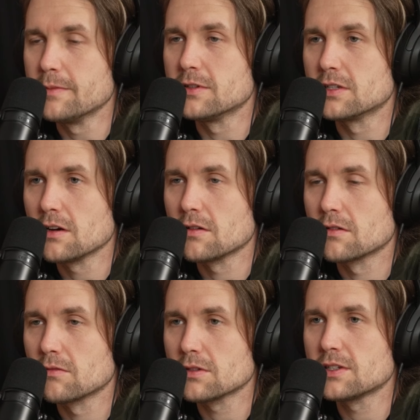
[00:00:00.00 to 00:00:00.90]
Maybe so.
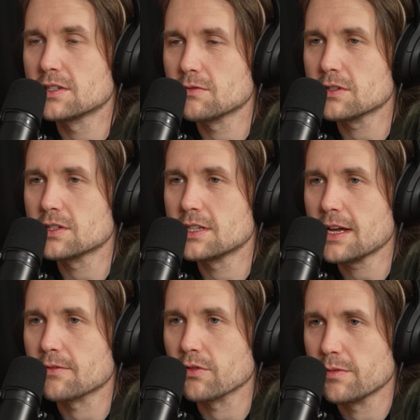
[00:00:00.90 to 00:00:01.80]
What's his What's his
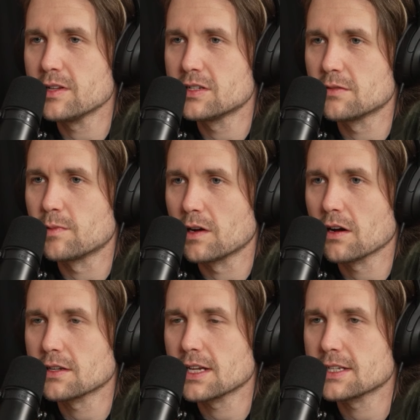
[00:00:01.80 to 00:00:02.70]
name? Three Pieces of
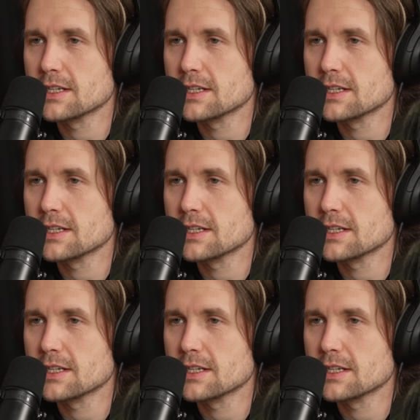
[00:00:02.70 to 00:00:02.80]
Pecan. Is that